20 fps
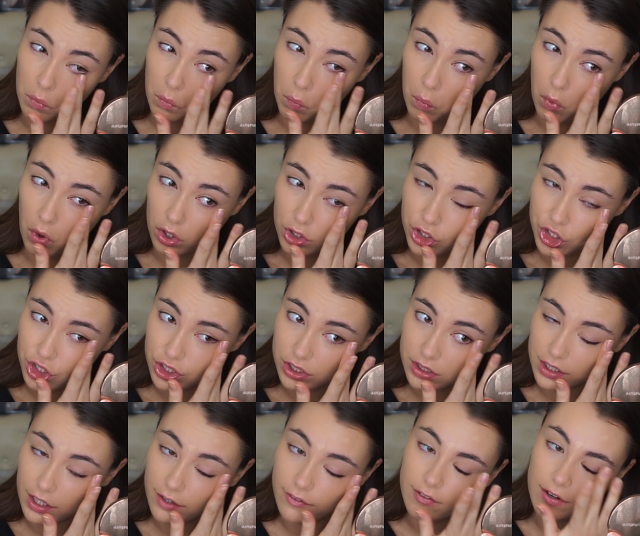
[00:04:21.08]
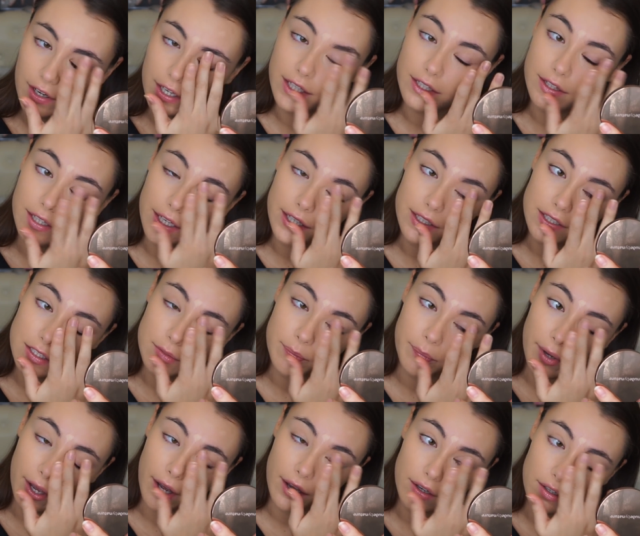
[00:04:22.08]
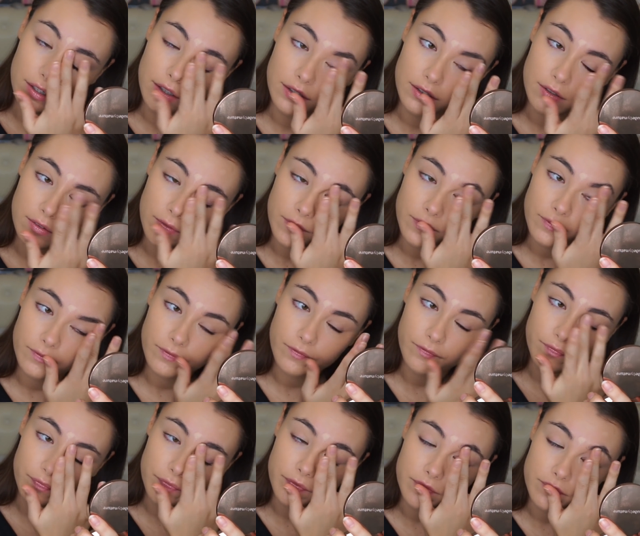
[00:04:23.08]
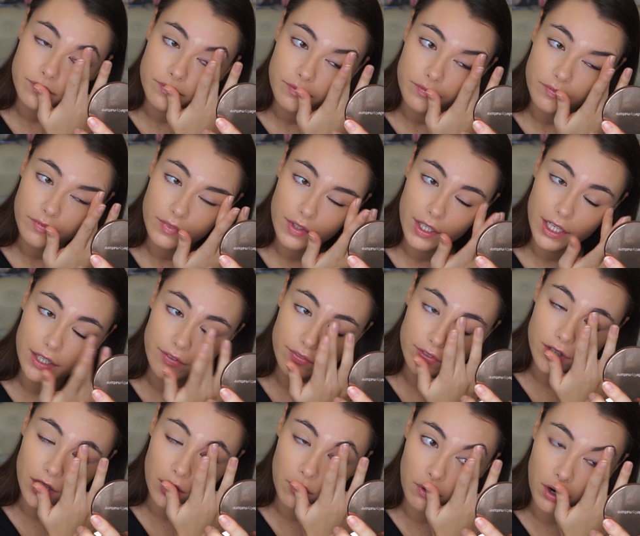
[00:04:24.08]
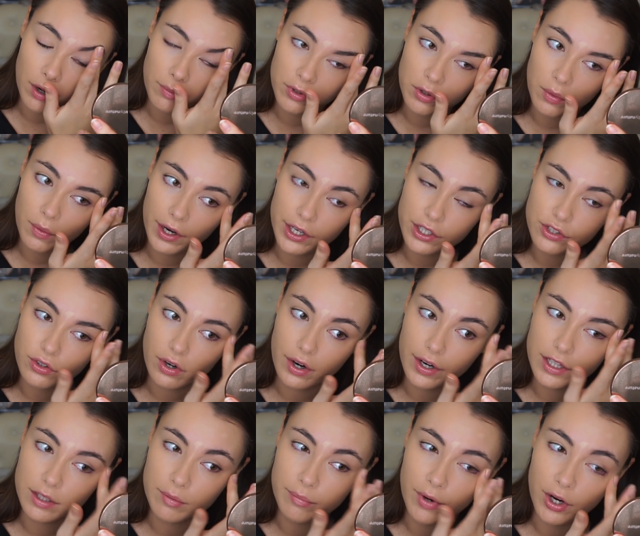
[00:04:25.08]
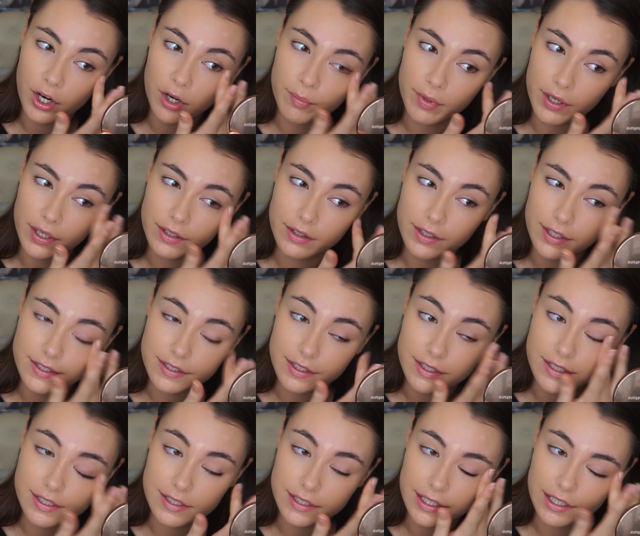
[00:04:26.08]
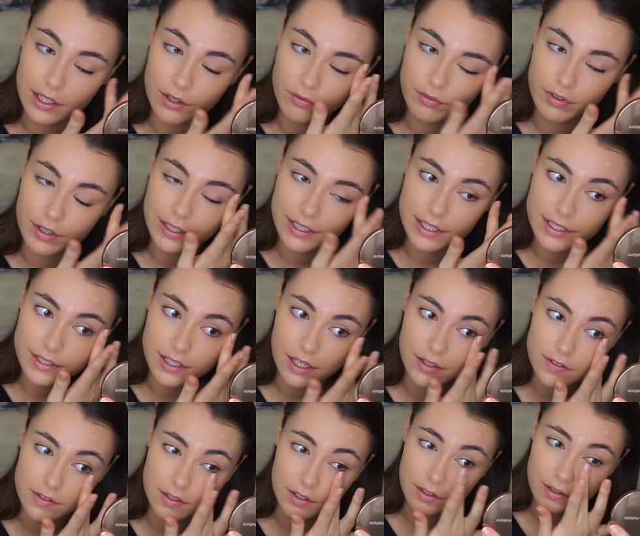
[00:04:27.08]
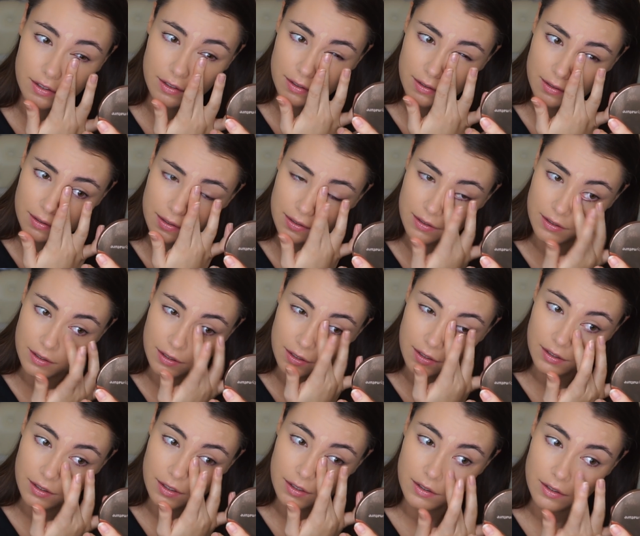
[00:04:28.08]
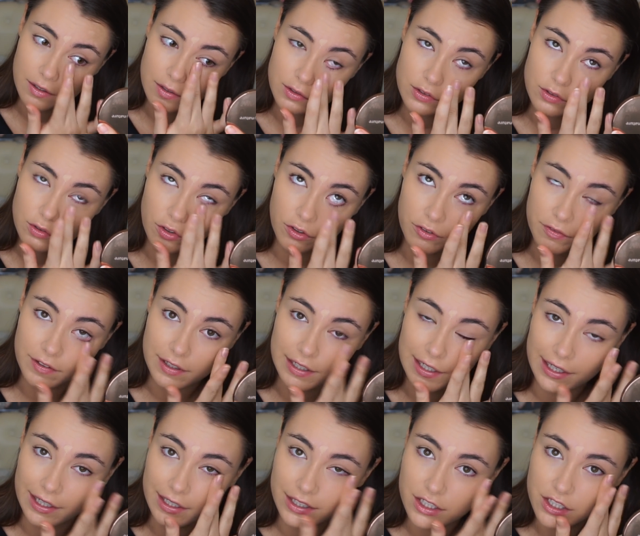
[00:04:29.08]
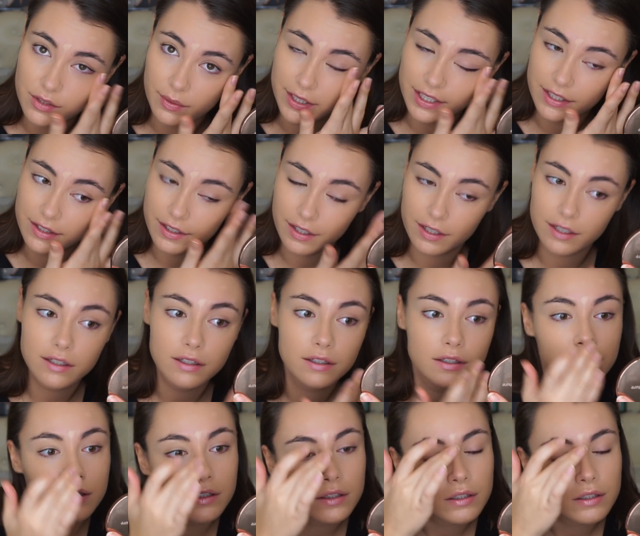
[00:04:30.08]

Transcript: watch stuff like this, but even though I'm quite dry at the moment, this concealer really doesn't sort of cling to anything.